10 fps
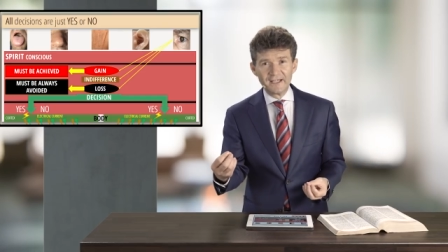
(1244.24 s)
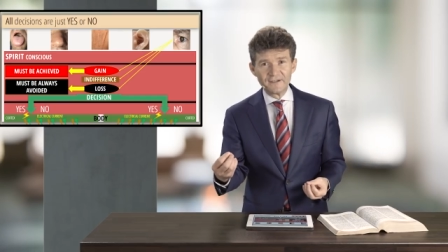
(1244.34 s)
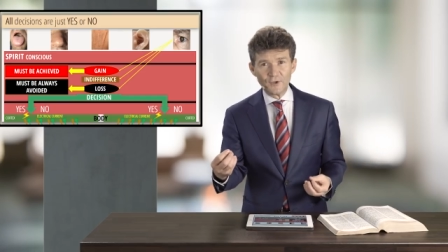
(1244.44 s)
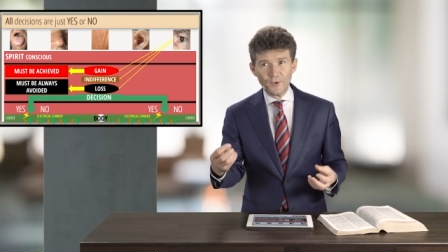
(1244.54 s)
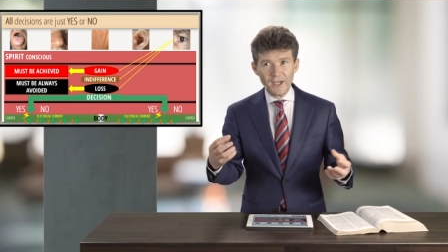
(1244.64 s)

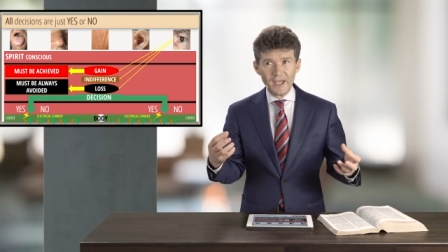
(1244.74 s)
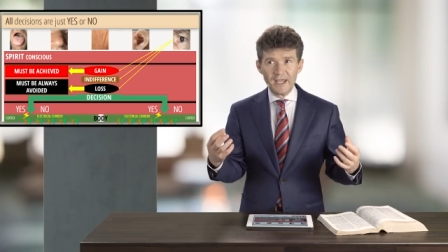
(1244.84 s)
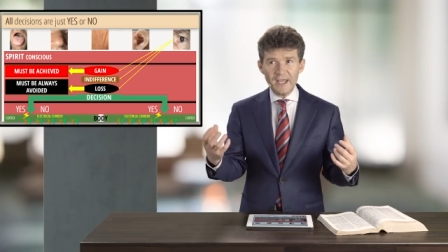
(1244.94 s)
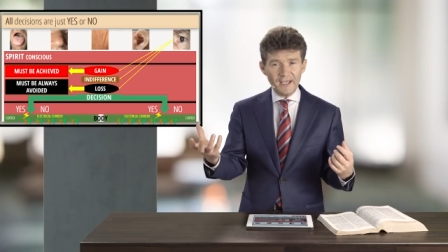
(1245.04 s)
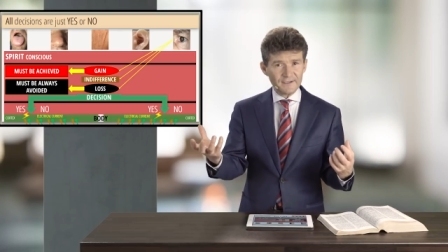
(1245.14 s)
So
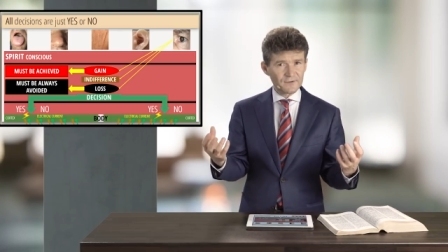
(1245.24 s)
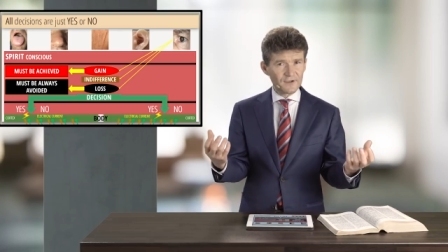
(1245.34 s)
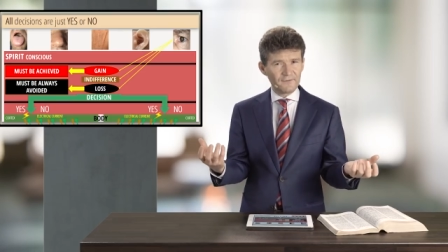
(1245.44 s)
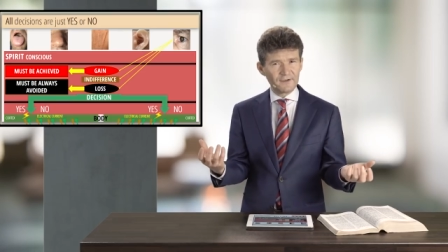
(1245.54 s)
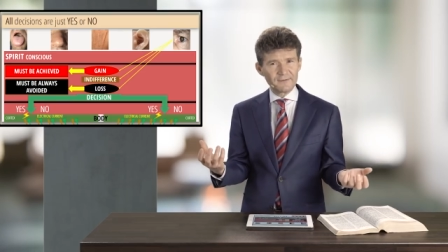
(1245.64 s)
he has to
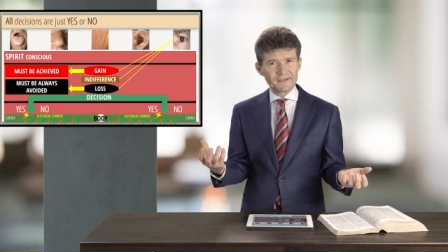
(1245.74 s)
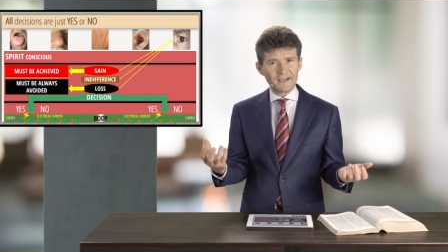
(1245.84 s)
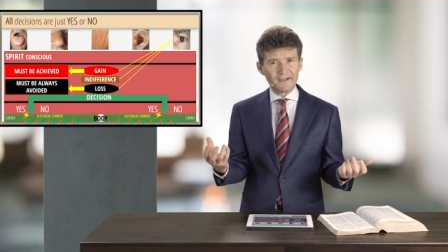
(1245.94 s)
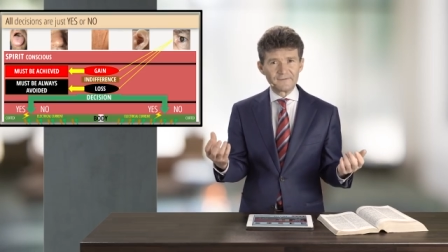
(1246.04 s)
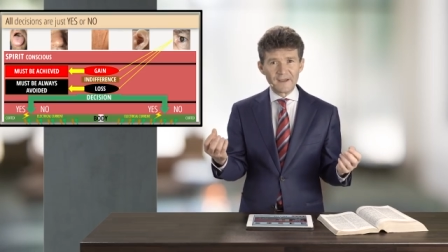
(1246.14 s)
govern
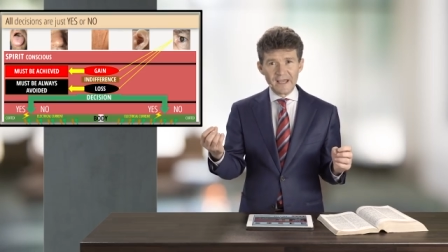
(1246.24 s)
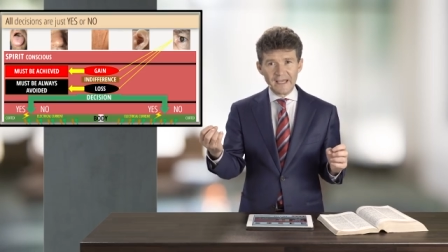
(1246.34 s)
himself.